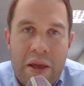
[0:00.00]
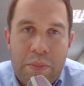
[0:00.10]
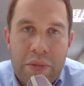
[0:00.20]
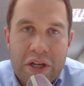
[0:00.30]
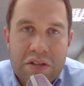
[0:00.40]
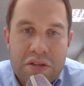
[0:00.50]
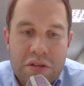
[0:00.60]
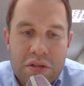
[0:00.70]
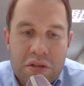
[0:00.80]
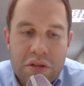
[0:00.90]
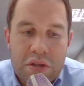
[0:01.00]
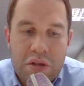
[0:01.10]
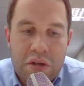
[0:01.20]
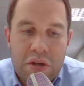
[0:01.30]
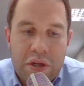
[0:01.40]
But
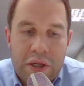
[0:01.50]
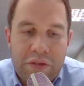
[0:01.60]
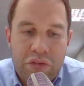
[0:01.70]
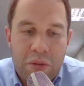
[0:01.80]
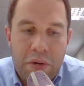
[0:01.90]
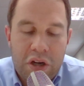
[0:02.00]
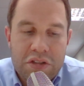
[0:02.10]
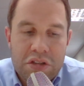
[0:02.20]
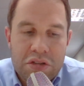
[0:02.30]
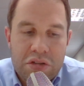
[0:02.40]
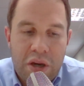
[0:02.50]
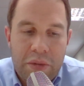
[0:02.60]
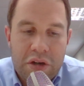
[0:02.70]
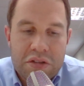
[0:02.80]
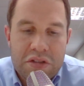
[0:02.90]
for a politician to come
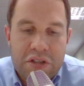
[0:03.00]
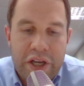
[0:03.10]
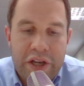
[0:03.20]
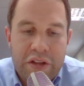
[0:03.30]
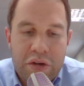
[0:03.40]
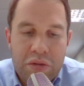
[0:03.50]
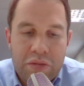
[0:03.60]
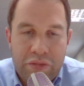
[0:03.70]
out and say that,